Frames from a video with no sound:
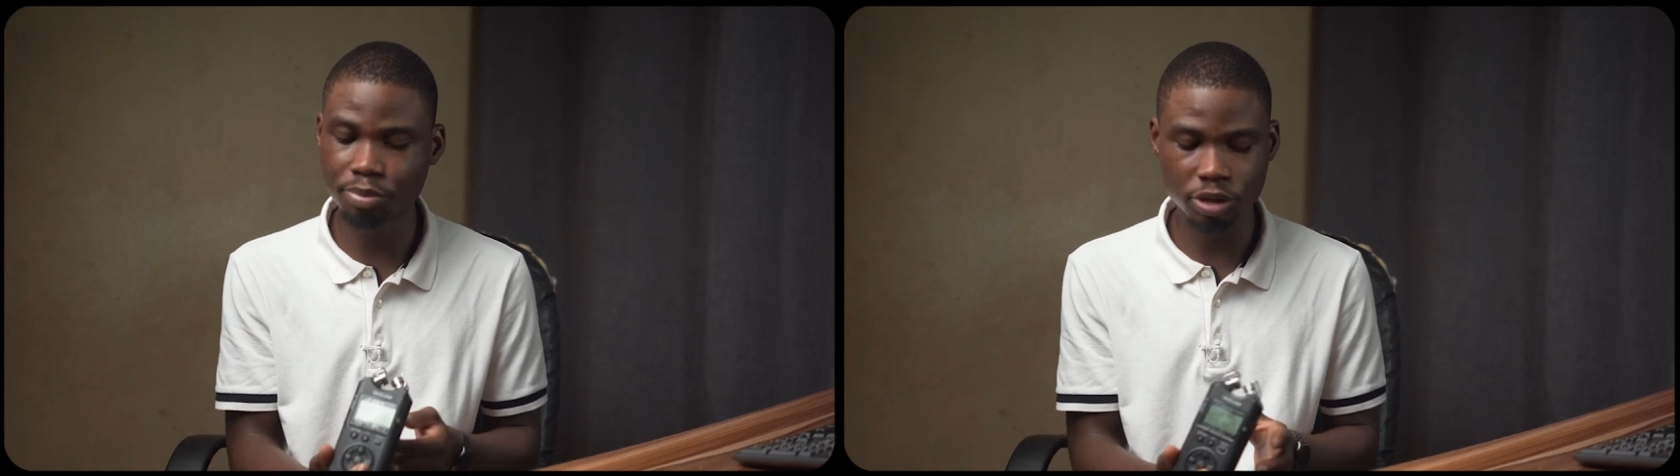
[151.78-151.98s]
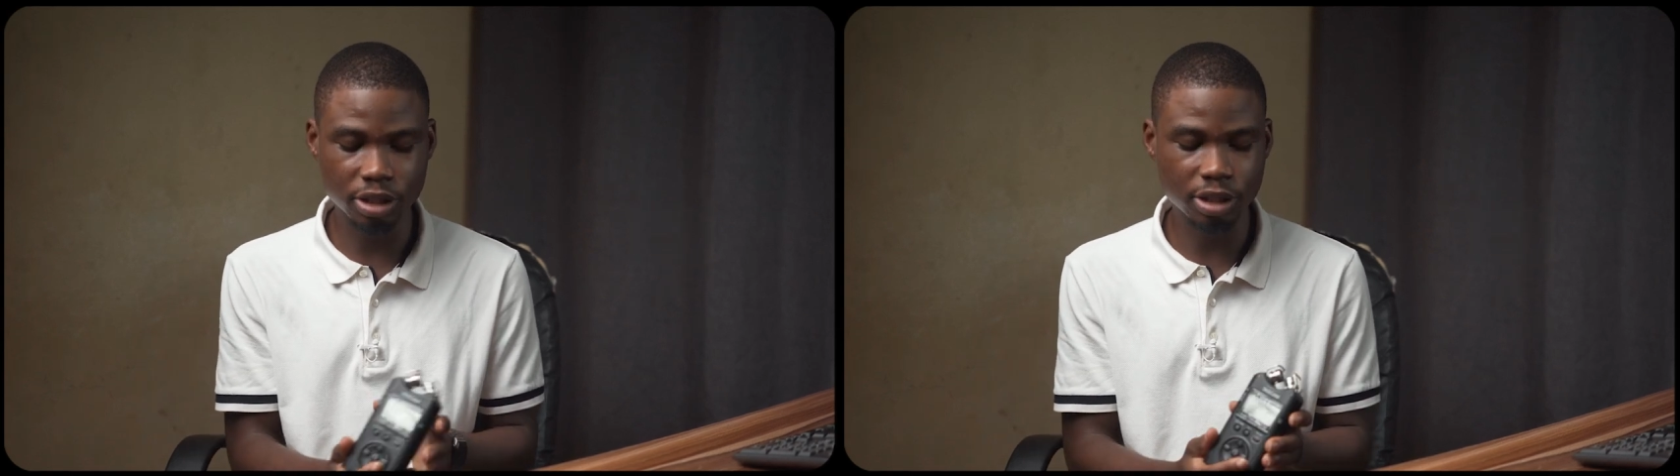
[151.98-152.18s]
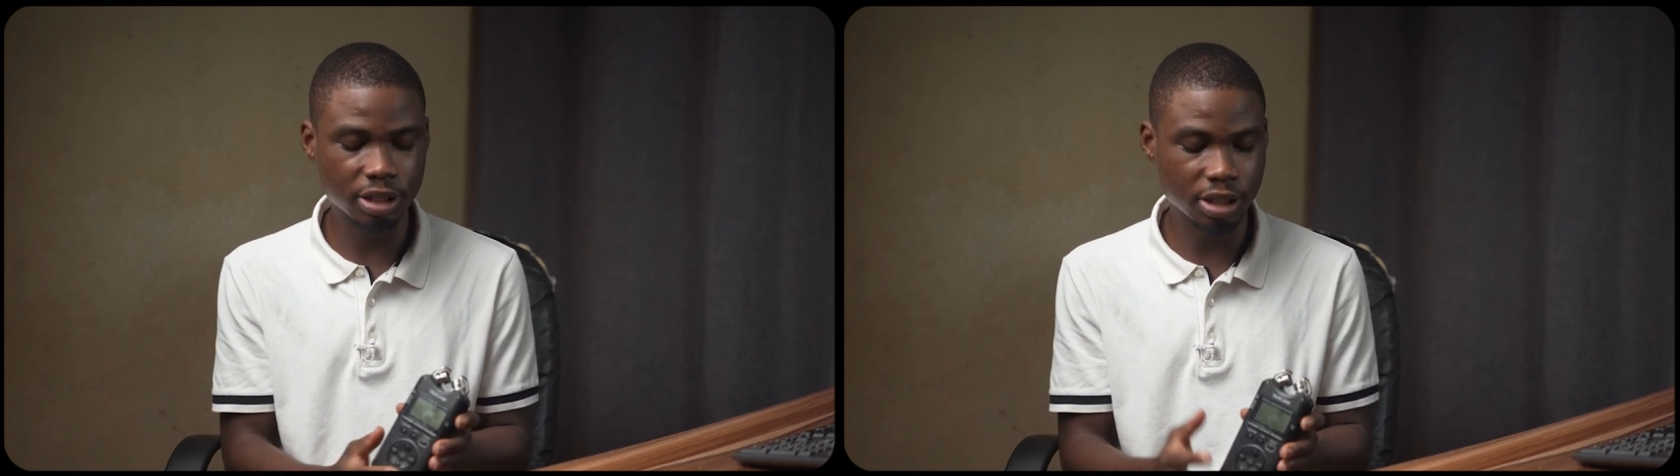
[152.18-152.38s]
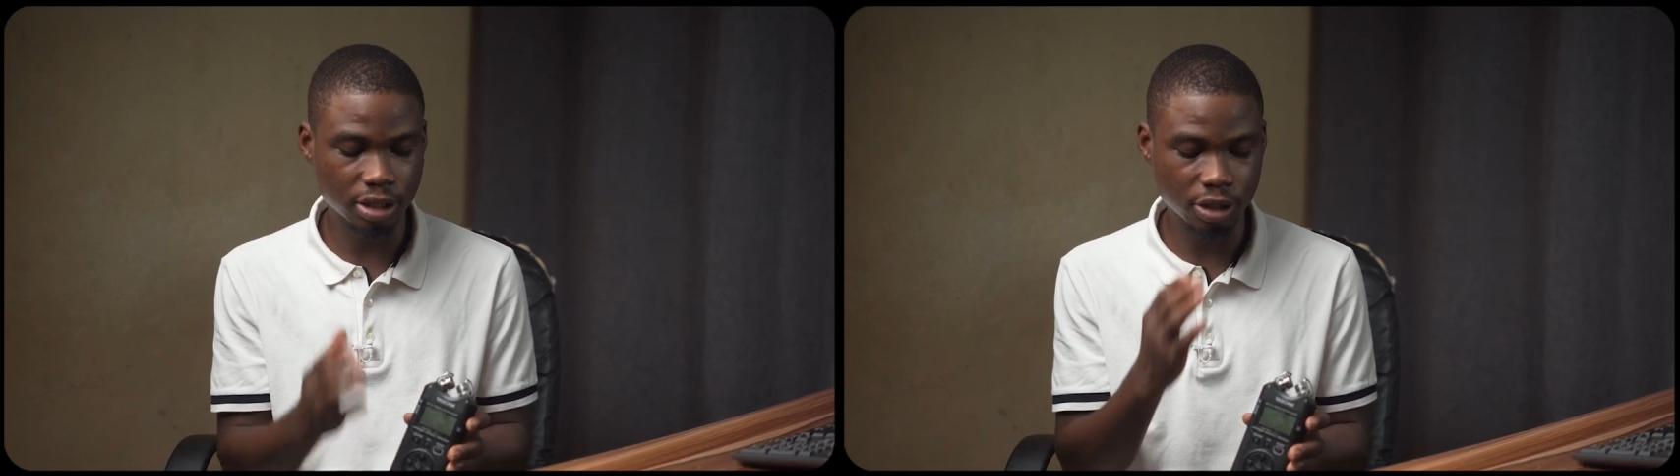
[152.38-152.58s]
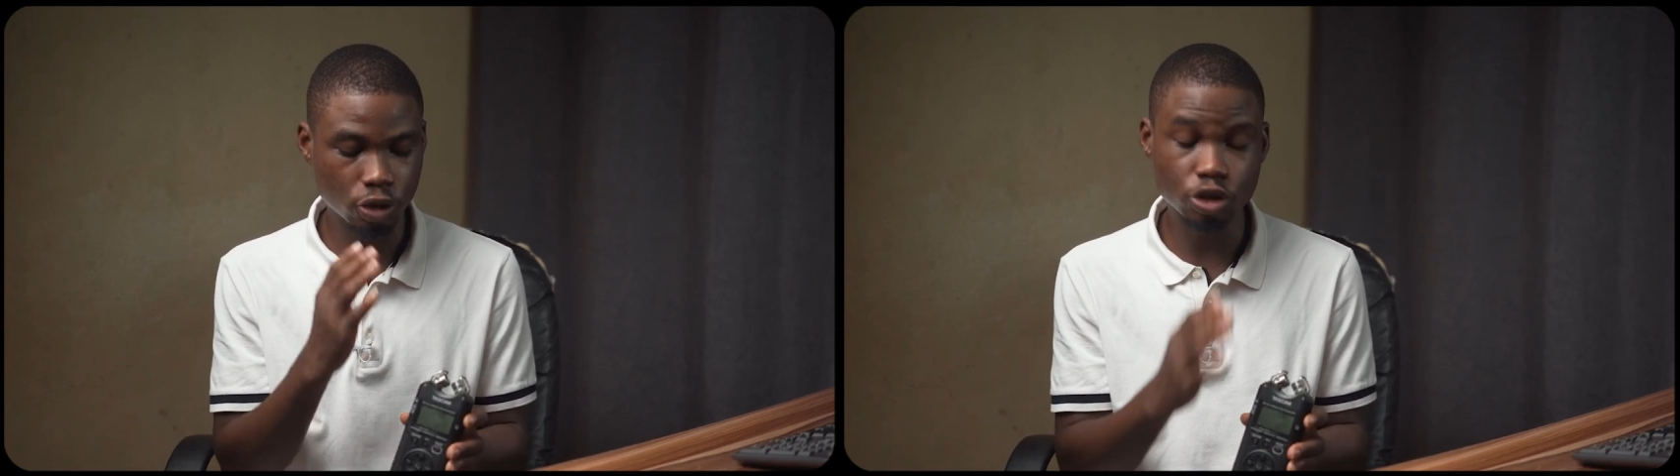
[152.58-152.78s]
But
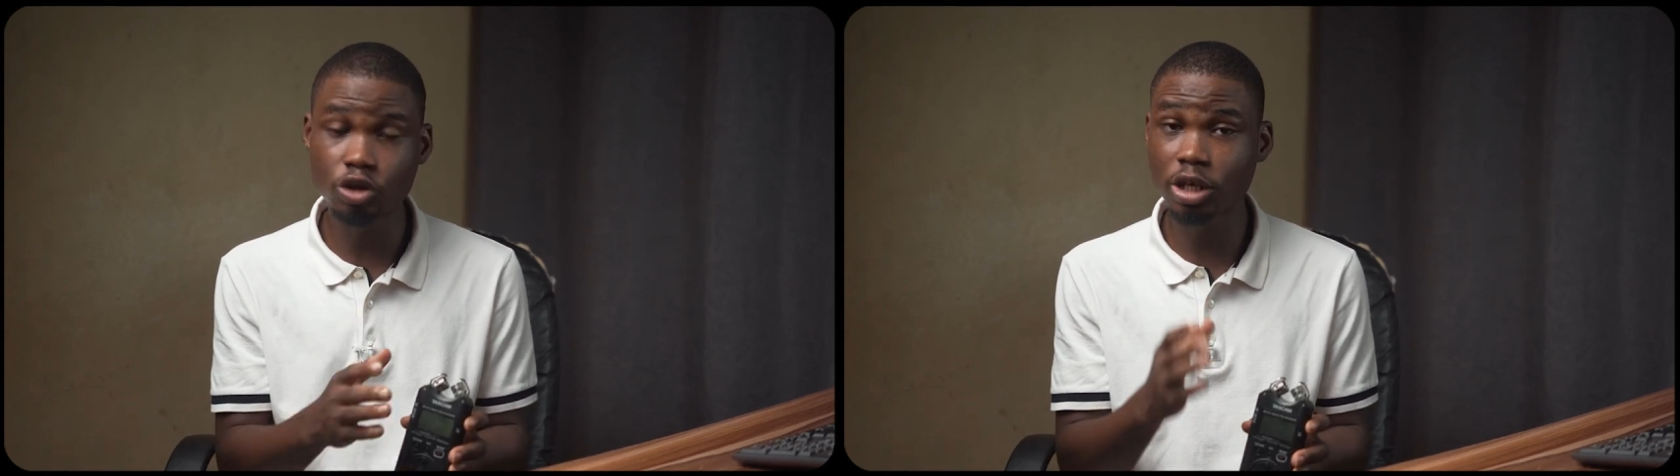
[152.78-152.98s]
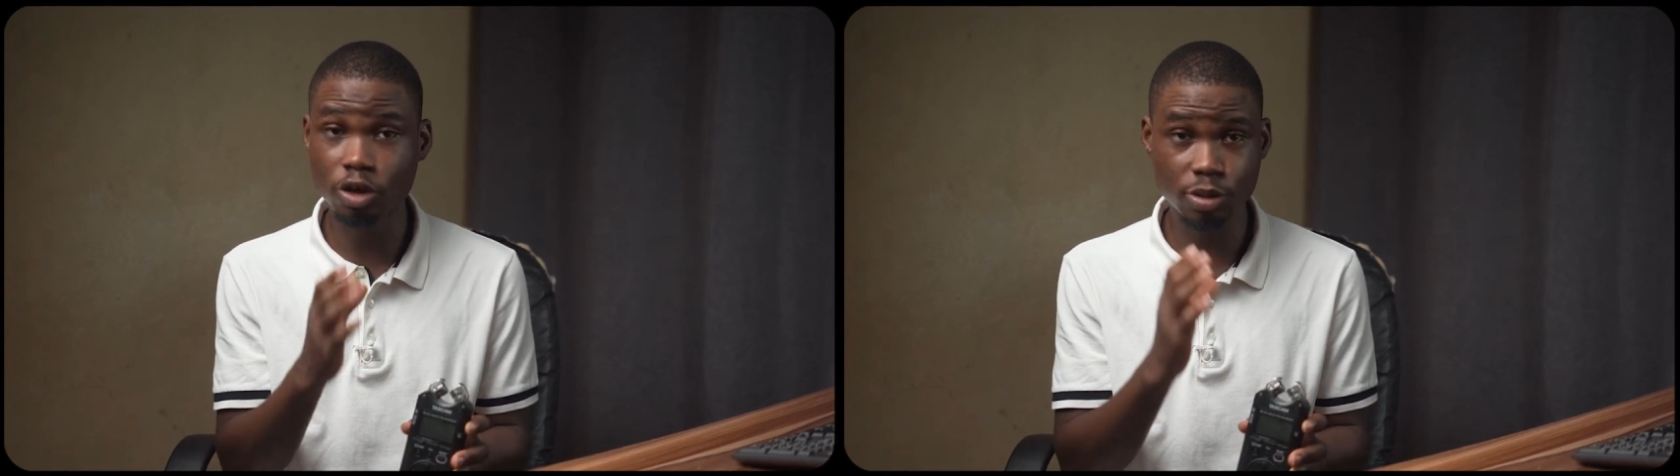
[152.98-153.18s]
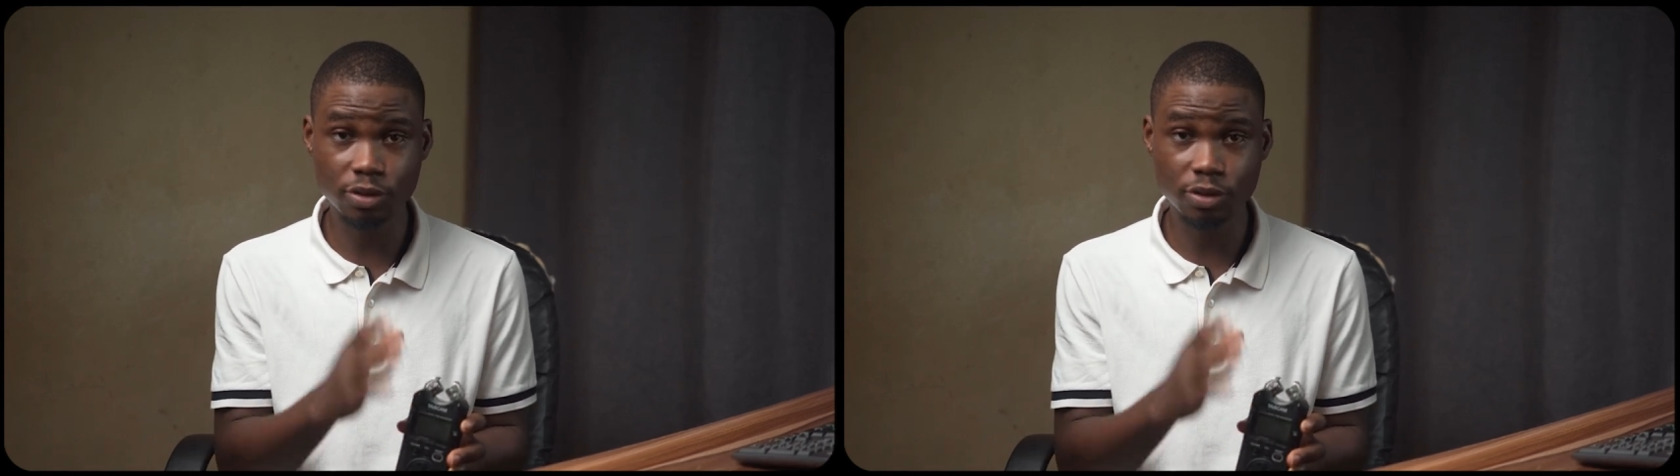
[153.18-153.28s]
the audio that comes